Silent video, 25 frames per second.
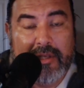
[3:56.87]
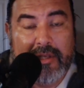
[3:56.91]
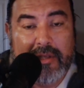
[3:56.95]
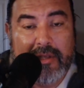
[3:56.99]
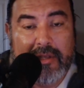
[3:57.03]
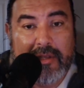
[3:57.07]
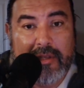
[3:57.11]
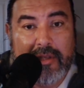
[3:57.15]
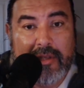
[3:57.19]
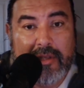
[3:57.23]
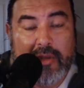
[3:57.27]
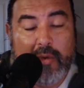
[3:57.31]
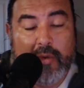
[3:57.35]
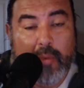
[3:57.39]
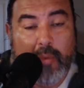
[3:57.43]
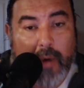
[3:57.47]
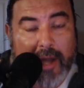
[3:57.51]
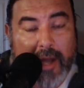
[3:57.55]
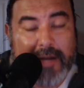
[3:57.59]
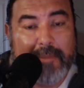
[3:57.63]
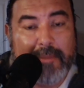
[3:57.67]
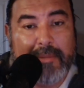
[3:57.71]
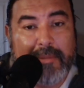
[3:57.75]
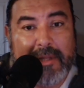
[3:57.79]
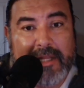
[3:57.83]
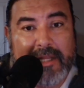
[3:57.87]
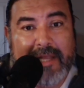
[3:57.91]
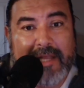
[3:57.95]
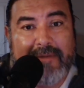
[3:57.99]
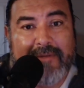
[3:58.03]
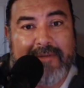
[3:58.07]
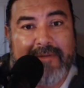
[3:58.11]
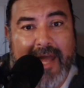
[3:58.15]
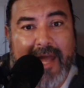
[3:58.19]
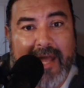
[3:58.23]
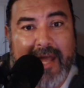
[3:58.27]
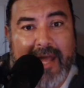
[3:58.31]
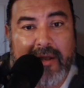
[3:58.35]
you want to believe
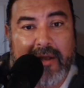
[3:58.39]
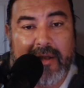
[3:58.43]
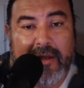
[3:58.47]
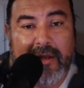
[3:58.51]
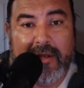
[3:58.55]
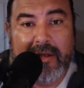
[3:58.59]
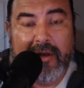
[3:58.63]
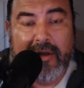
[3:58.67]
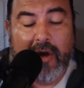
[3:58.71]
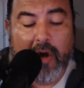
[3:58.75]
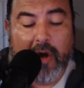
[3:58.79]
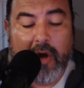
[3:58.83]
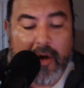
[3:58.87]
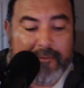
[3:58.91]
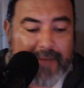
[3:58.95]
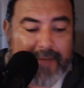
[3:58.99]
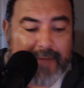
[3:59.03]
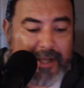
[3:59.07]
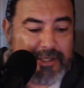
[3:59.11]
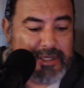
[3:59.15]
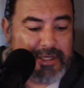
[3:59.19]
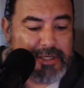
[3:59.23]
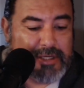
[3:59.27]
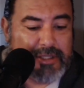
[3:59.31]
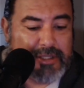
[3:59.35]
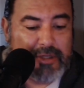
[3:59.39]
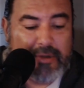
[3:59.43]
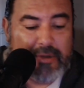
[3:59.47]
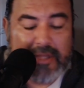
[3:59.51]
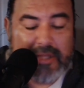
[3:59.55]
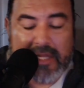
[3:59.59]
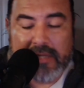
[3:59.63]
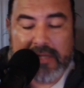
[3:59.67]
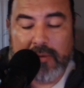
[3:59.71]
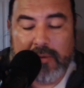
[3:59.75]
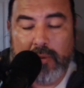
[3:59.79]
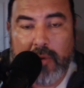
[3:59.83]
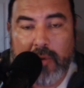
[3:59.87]
that. Oh, if I just do
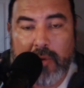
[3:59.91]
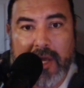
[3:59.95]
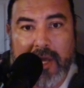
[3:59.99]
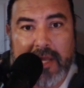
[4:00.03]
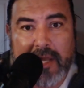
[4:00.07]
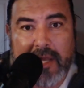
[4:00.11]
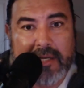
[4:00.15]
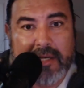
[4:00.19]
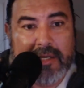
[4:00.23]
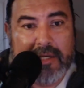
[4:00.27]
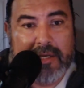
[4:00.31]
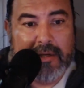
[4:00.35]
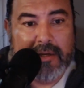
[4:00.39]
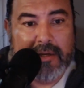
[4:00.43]
this one